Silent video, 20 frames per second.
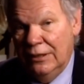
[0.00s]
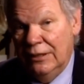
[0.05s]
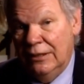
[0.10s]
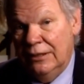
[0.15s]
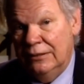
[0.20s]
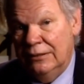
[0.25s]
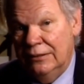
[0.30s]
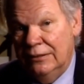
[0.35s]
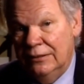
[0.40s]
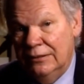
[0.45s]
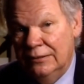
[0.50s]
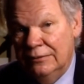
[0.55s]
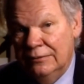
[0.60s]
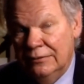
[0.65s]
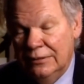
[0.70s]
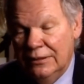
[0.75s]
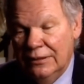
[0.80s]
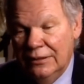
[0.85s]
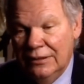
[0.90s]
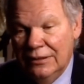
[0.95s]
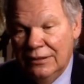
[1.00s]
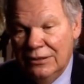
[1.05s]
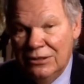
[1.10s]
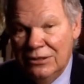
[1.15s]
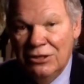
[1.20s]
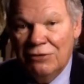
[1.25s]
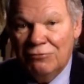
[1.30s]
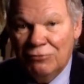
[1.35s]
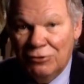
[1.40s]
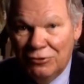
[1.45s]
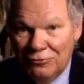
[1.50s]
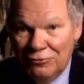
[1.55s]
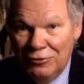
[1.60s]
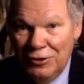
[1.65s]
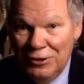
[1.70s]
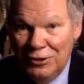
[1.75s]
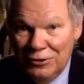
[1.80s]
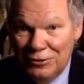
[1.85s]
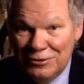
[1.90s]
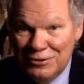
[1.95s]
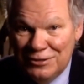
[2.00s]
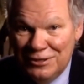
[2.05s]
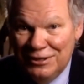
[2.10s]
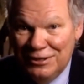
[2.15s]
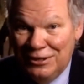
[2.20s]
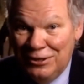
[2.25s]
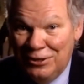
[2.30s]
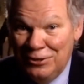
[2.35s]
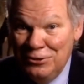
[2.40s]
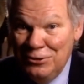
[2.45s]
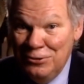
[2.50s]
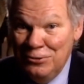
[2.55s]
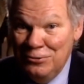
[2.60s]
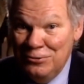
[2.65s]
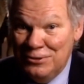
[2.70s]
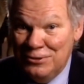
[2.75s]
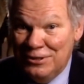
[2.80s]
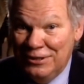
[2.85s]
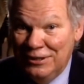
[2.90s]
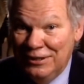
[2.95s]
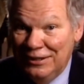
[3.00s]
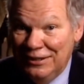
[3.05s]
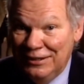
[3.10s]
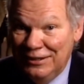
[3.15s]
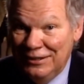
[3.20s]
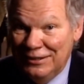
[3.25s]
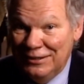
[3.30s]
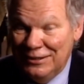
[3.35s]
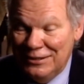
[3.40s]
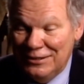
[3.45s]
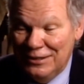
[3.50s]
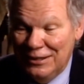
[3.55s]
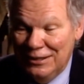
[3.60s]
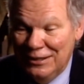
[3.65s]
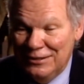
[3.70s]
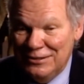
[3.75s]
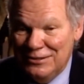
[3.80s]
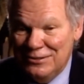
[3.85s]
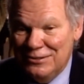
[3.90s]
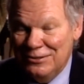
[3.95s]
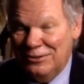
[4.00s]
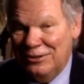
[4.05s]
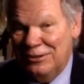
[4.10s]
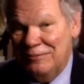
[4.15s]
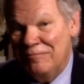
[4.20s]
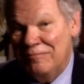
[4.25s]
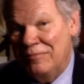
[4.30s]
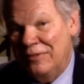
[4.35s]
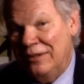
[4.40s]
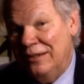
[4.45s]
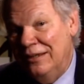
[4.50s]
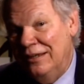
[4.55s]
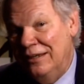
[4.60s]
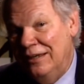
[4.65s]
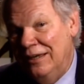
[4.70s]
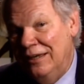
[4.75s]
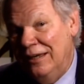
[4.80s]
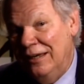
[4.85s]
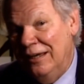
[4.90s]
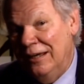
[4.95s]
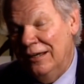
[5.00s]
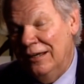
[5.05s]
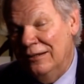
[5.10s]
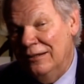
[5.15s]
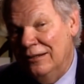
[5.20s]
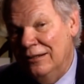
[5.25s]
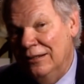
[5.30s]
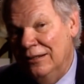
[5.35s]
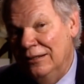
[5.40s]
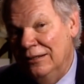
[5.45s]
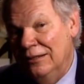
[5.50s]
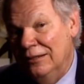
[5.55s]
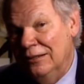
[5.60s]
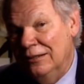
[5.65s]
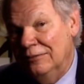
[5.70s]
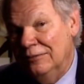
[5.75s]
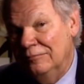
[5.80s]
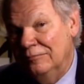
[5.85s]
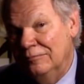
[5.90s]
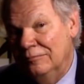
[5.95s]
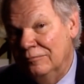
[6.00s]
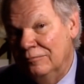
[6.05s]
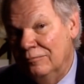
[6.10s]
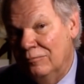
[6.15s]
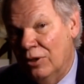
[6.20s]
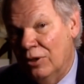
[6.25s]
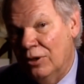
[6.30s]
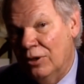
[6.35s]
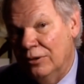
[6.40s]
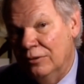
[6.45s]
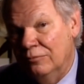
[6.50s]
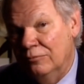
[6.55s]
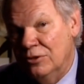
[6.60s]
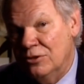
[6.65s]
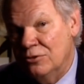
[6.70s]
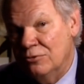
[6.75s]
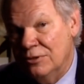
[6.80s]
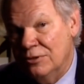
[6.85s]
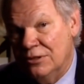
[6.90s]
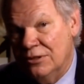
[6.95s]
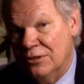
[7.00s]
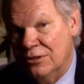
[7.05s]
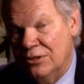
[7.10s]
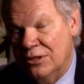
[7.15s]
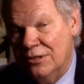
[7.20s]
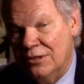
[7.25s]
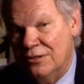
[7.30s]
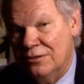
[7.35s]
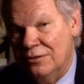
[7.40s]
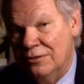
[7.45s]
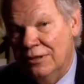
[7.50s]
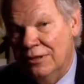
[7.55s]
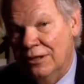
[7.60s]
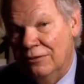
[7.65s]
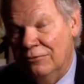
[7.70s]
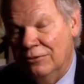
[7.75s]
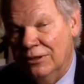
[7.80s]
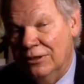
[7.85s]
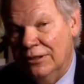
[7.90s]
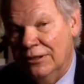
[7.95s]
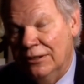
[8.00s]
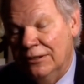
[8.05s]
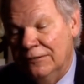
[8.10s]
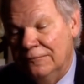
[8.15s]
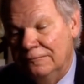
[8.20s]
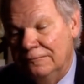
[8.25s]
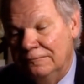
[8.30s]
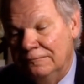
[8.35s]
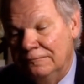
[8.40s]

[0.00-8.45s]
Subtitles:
and different fingers are used in the dinosaur and the bird, which would suggest they're not related.